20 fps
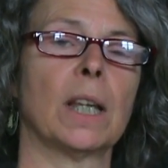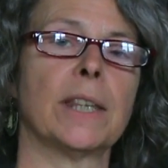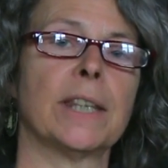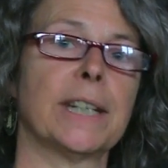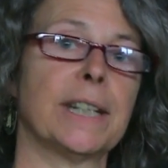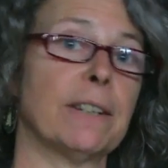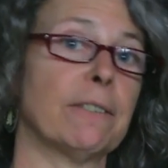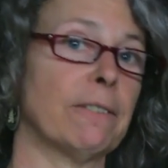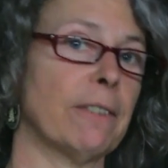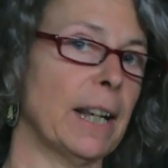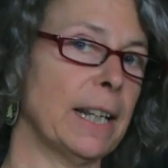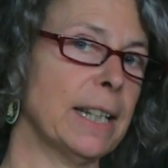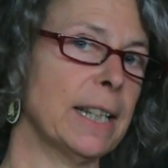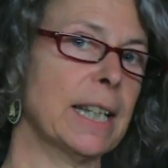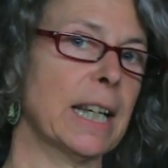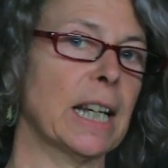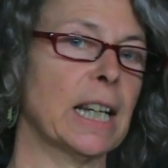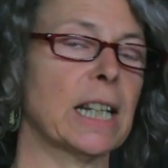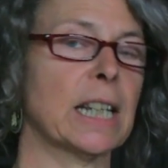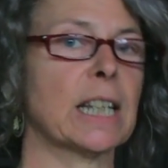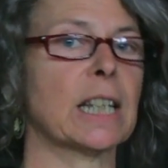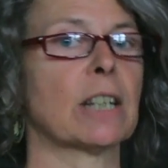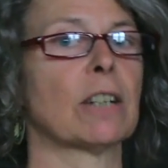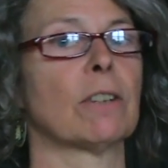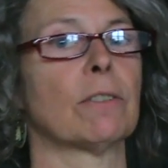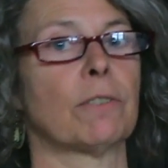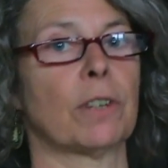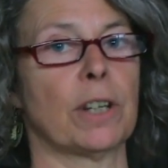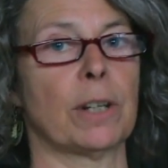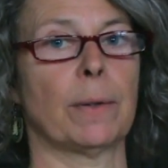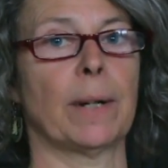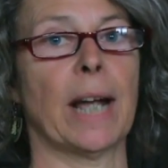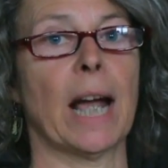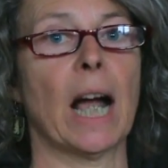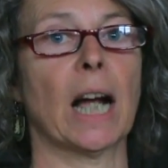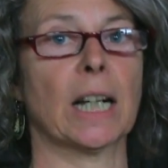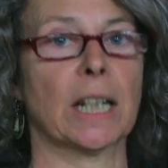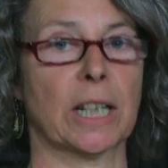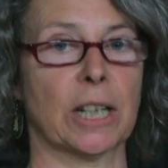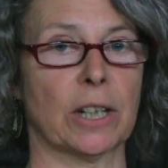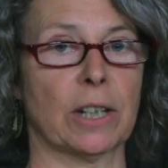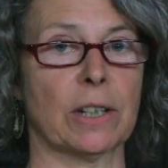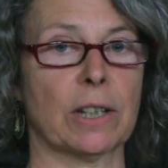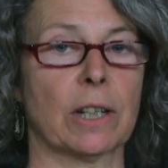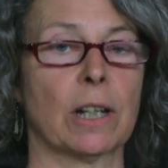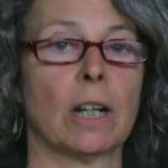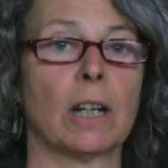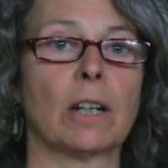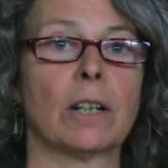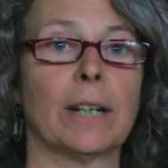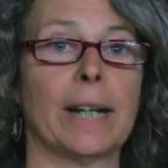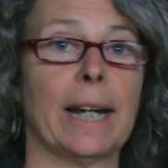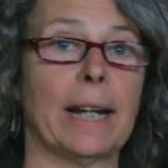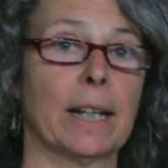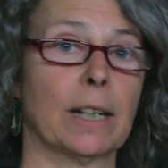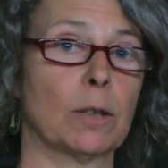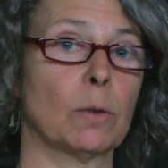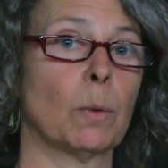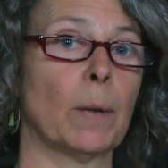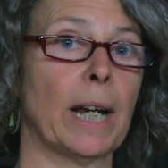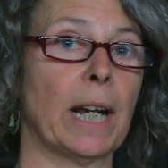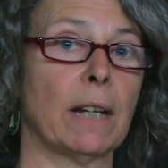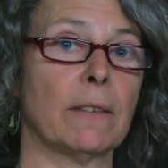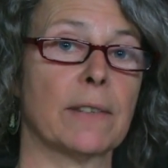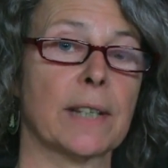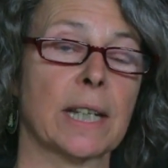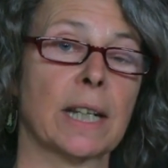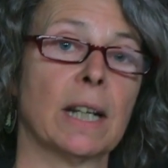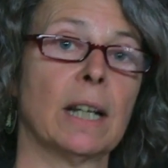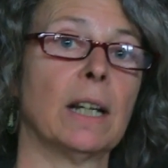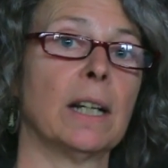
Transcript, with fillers: The defenses for the reactors could handle waves